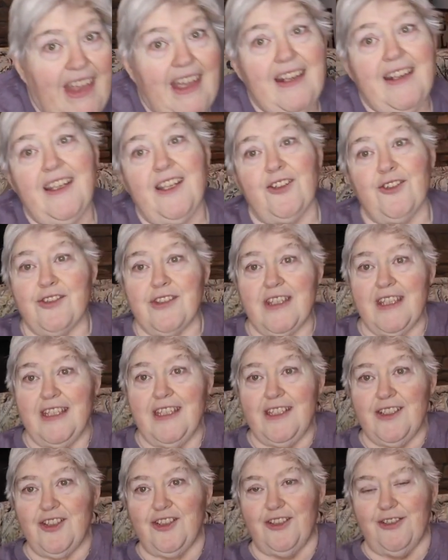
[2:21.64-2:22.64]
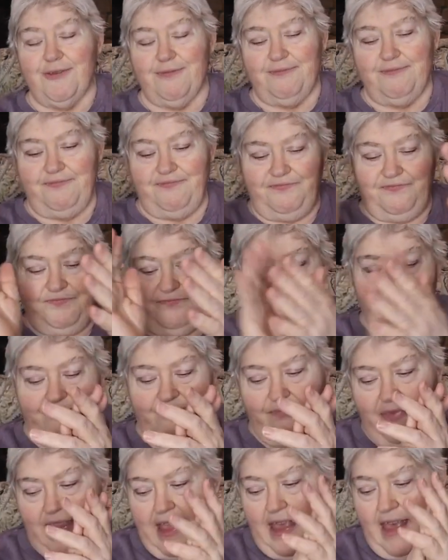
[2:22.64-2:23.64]
And here's the issue.
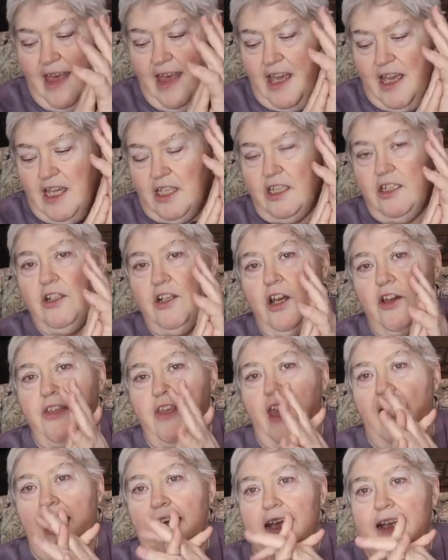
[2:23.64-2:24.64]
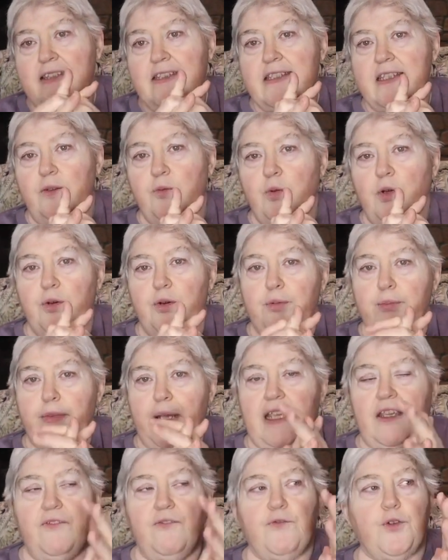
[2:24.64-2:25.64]
You know the hats that we were
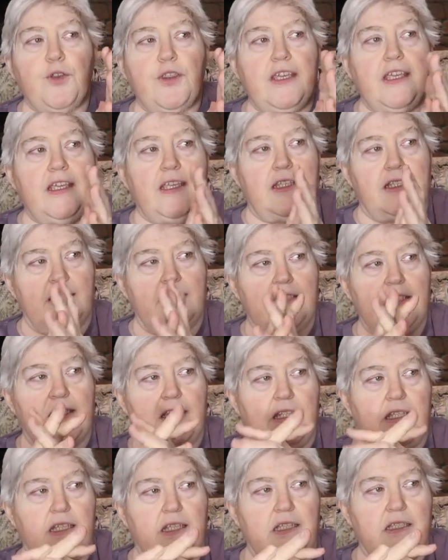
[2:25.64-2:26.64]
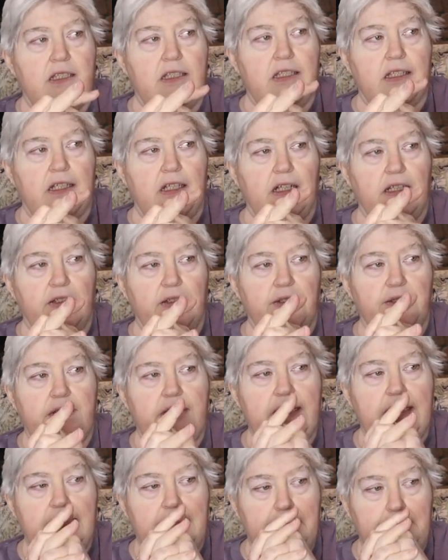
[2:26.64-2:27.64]
making for the kids that the kids had colored
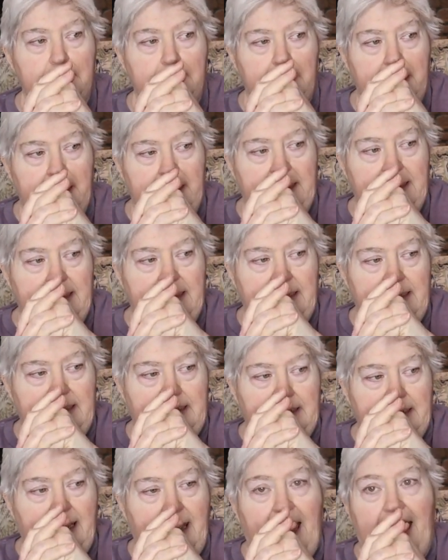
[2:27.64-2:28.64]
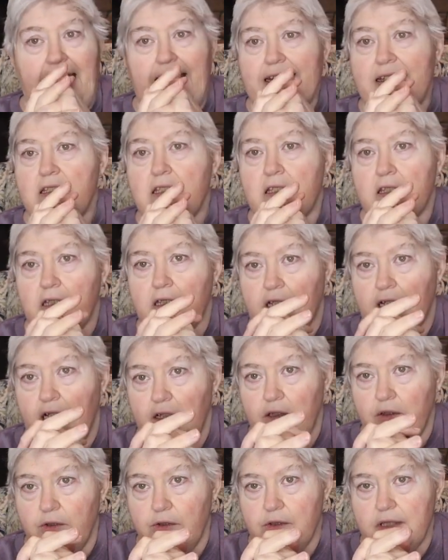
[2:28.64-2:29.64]
the hats, the
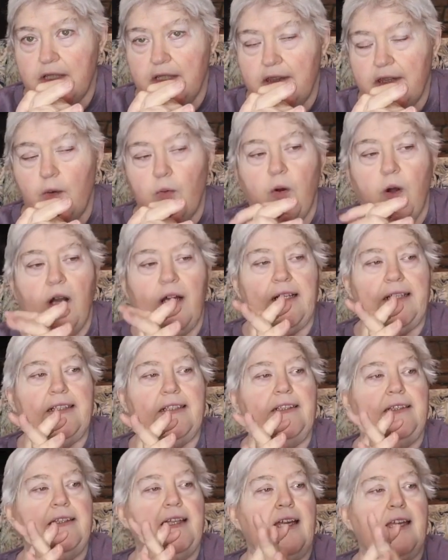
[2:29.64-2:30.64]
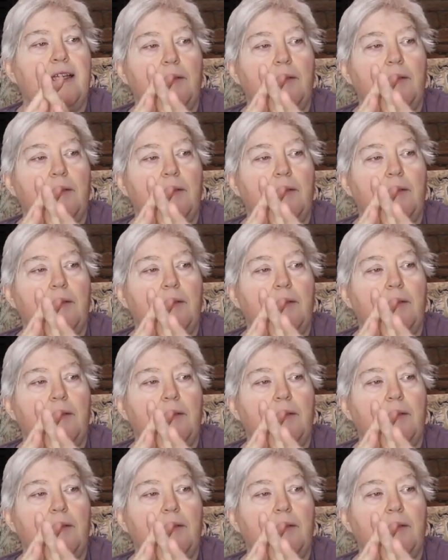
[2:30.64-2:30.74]
colors that they wanted, and I